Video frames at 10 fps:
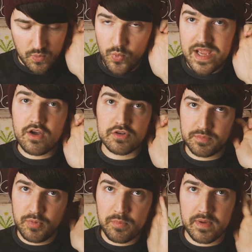"We Got
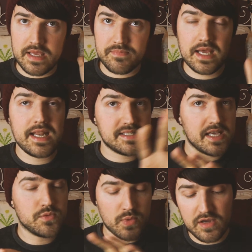a Puppy," and it
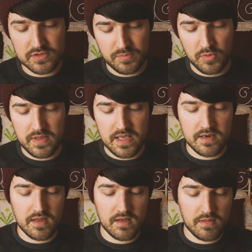says "We Got a Puppy"
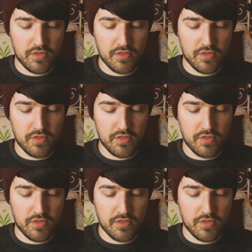in the